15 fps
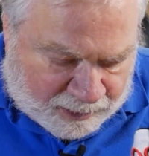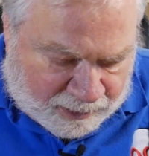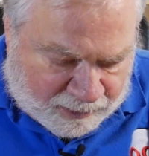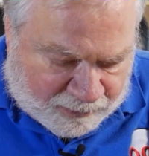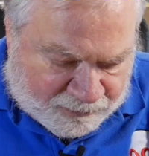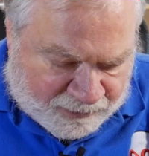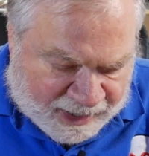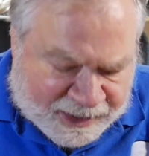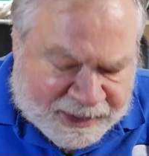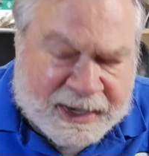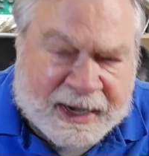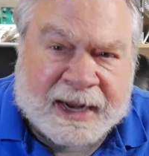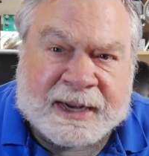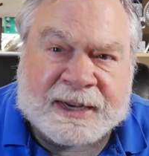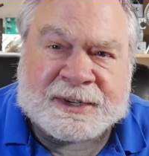
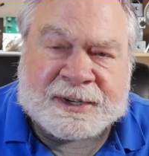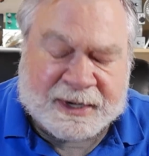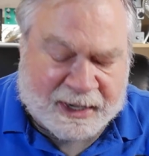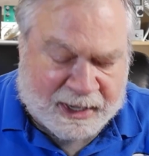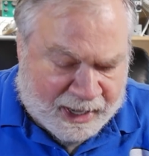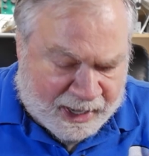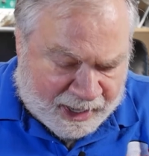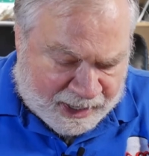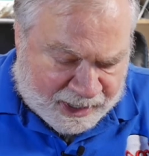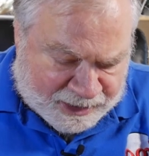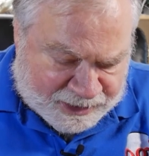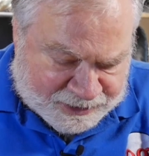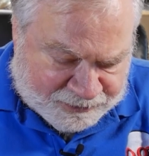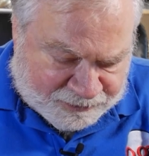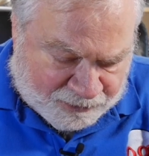Vadnais
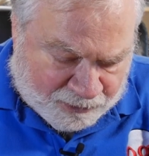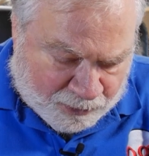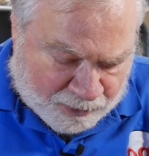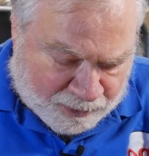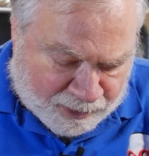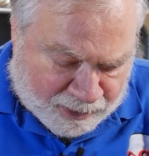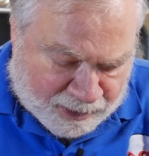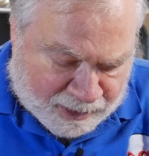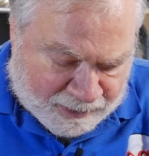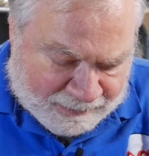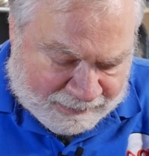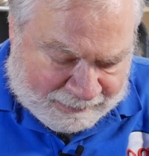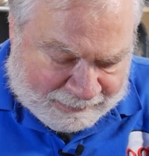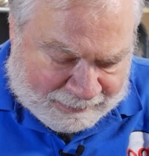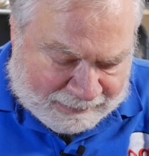has for
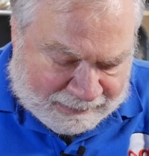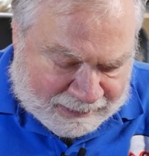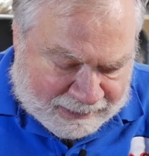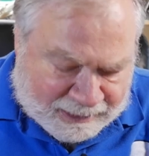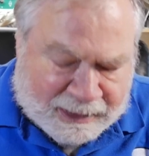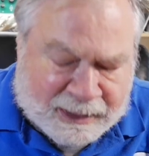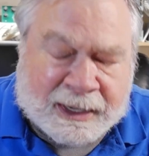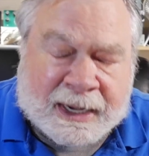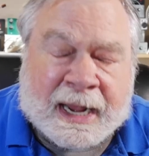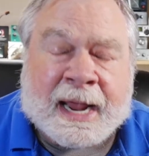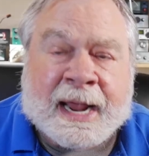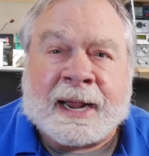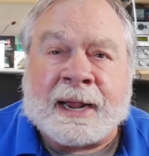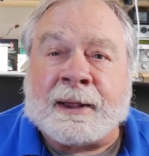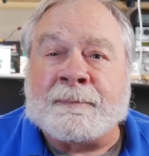uh,
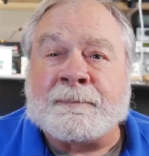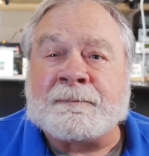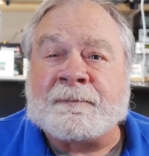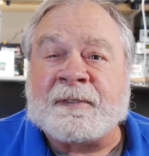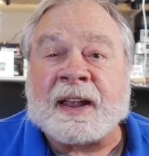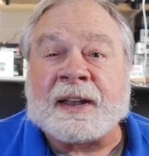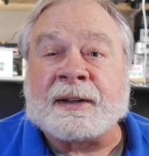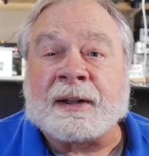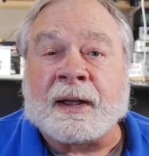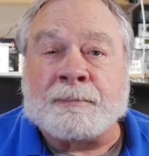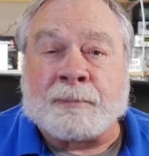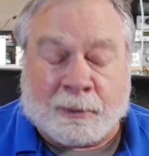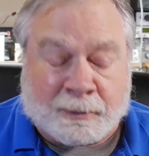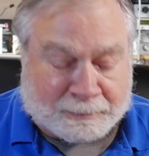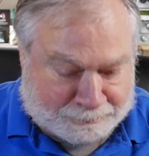a fan
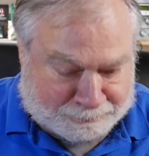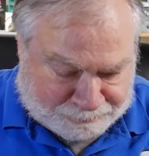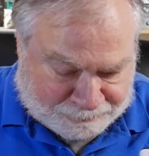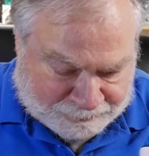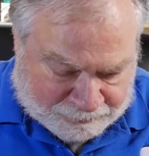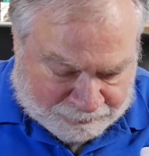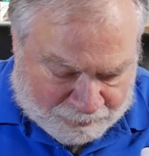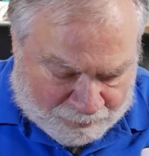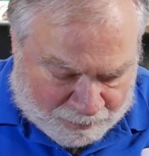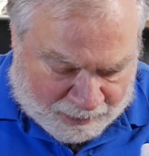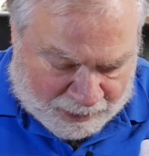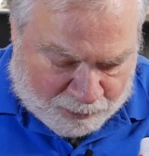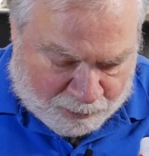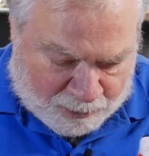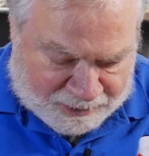dipole,
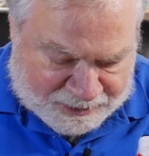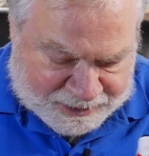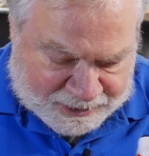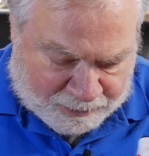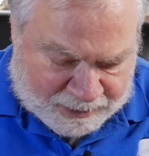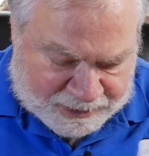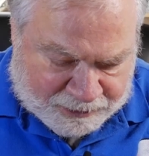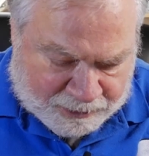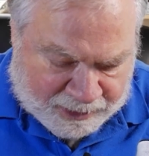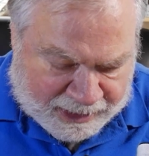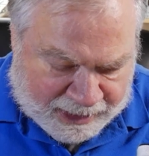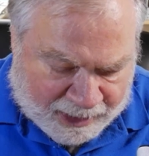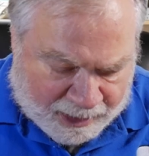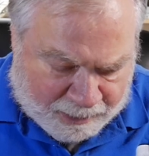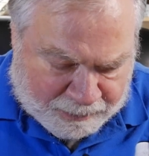and we'll see what's going
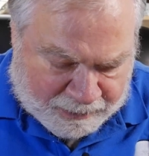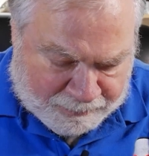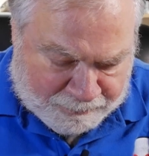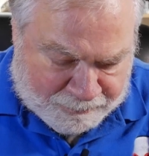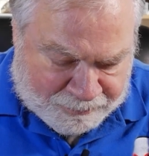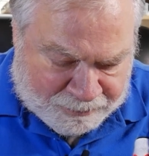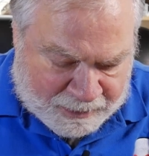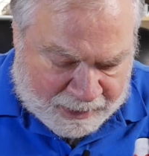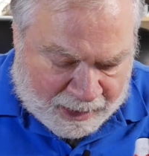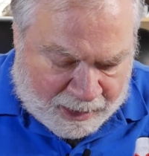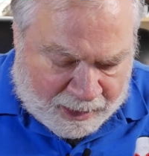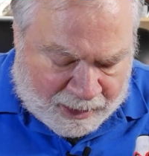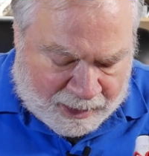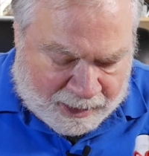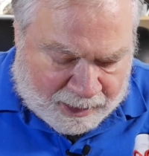to happen.
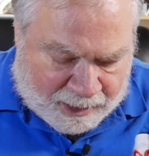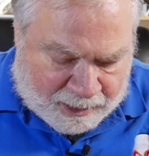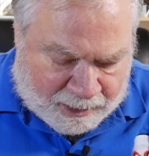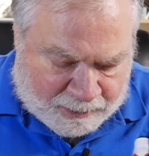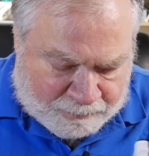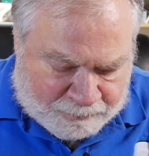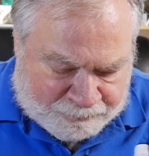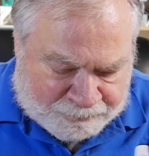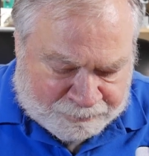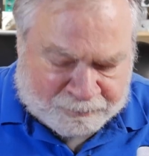Um,